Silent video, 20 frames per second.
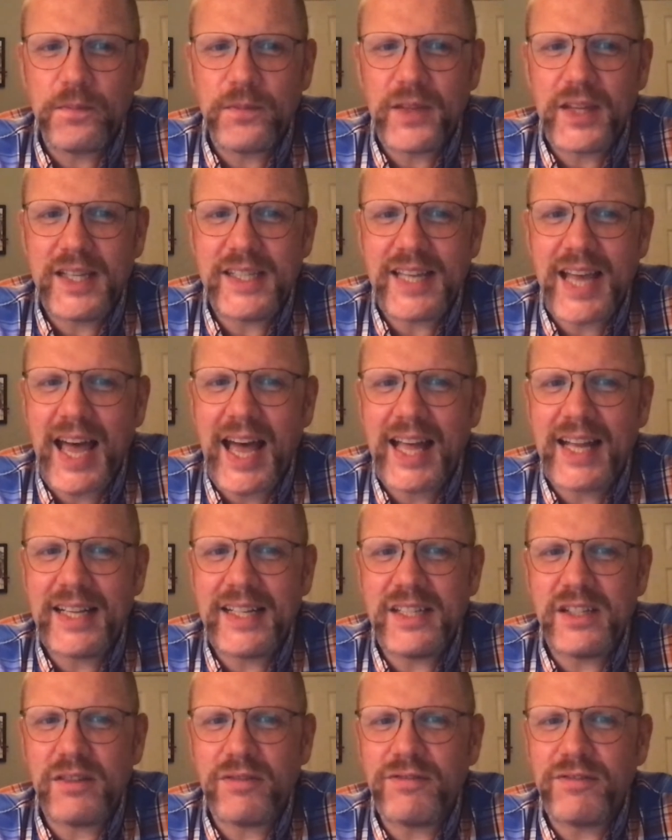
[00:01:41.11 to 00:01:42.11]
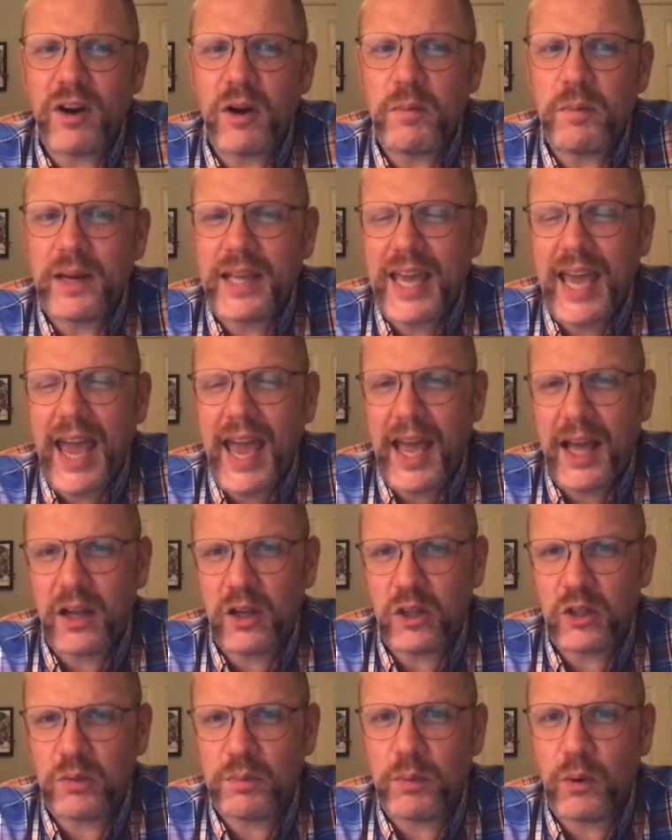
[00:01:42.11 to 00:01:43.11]
His hands firmly
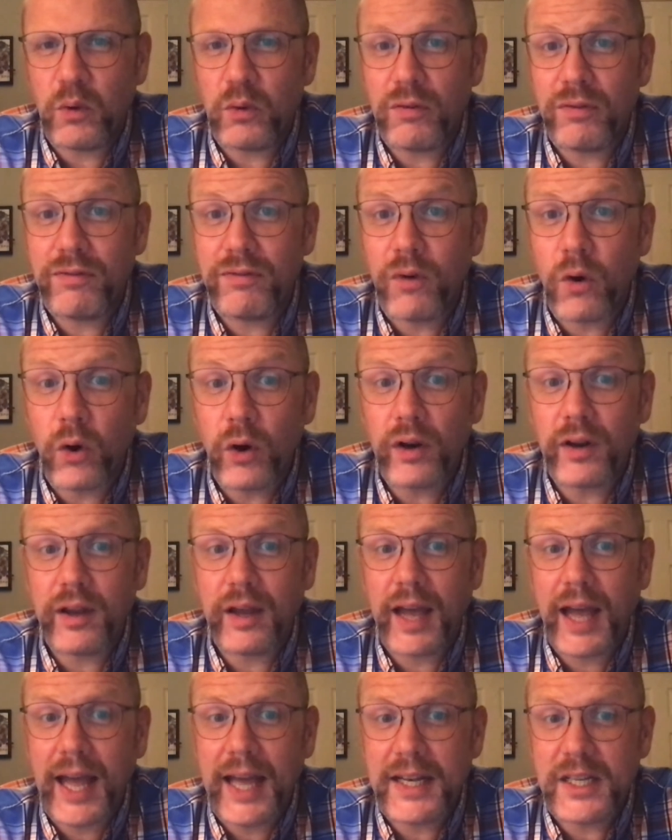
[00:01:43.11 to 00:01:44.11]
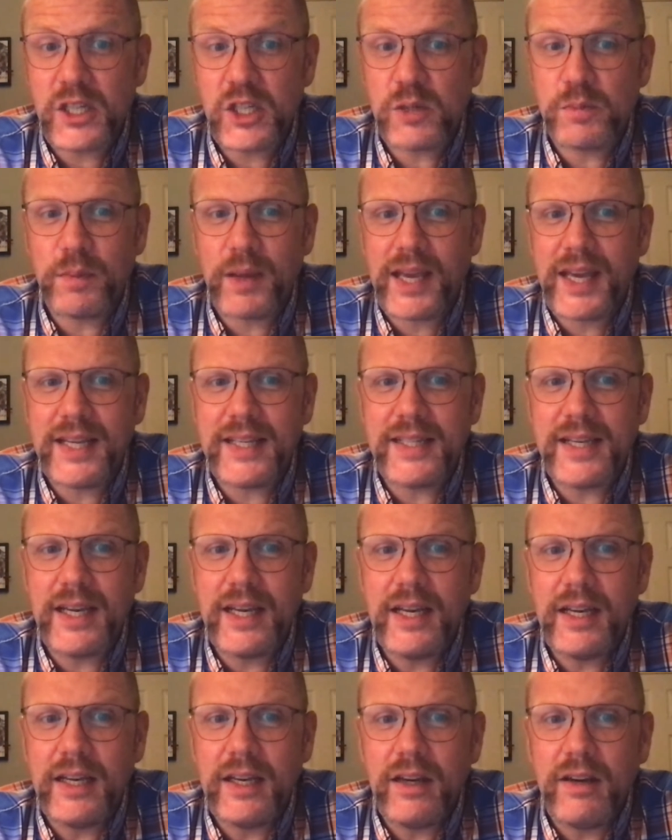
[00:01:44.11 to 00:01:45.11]
held both fork and spade,
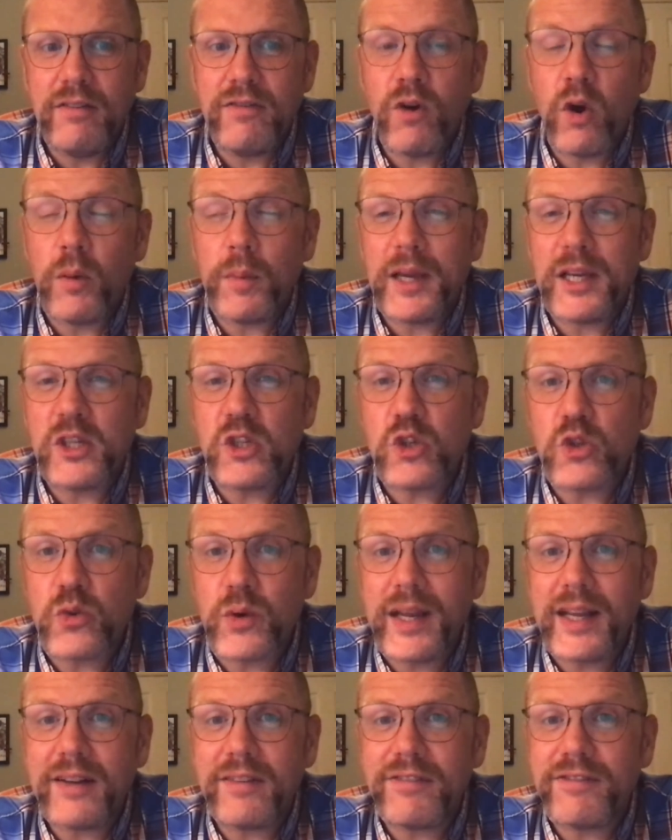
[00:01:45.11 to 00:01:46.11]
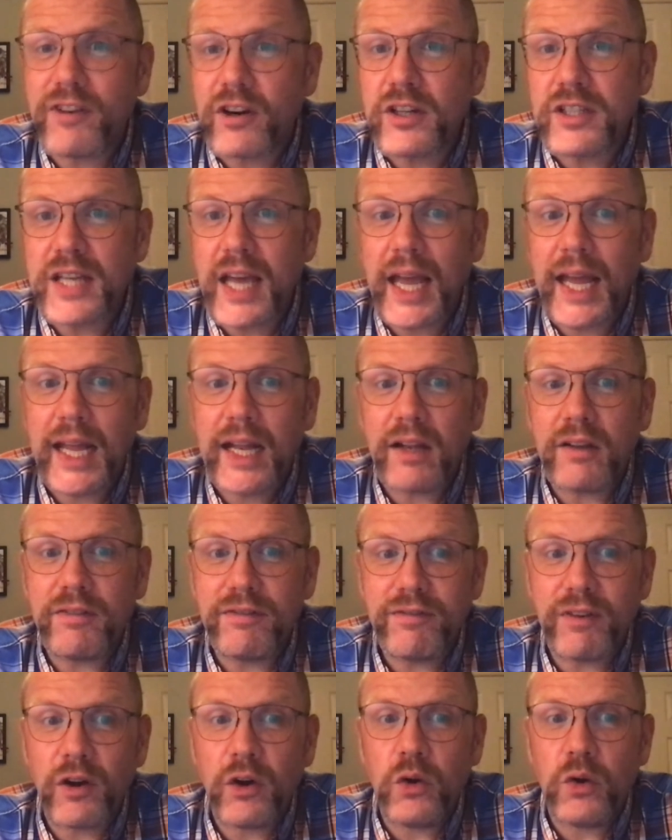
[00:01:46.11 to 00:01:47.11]
forming straight, fertile
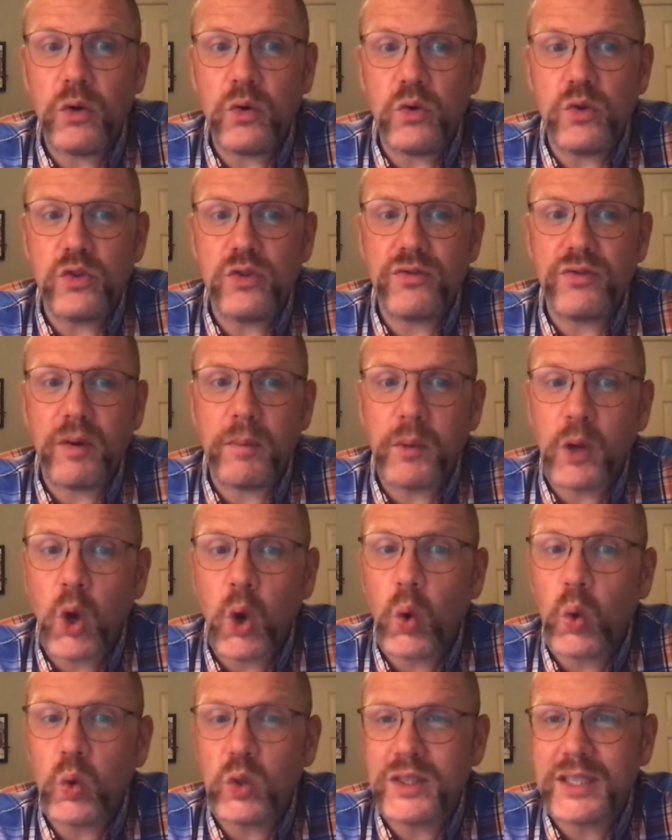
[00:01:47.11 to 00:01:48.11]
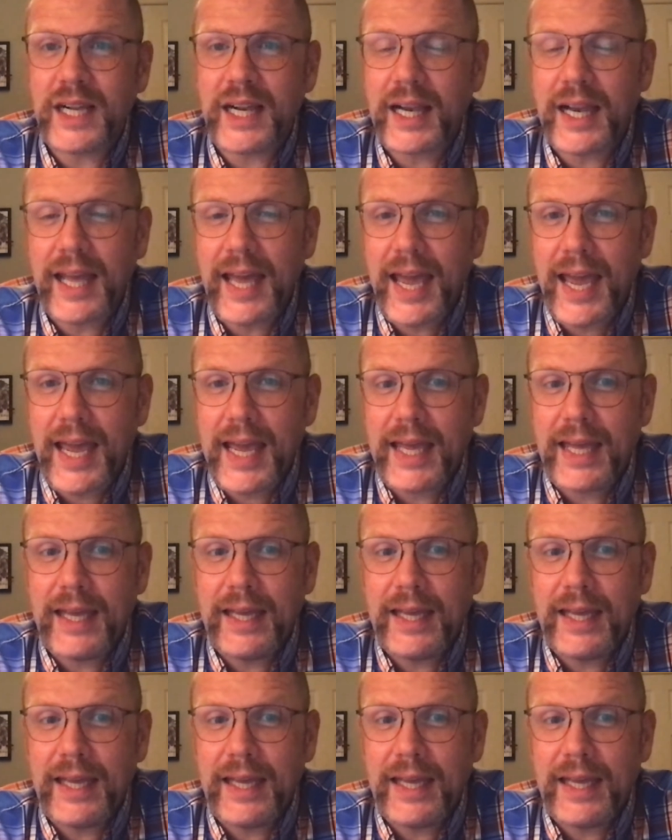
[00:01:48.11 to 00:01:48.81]
furrows from cold clay.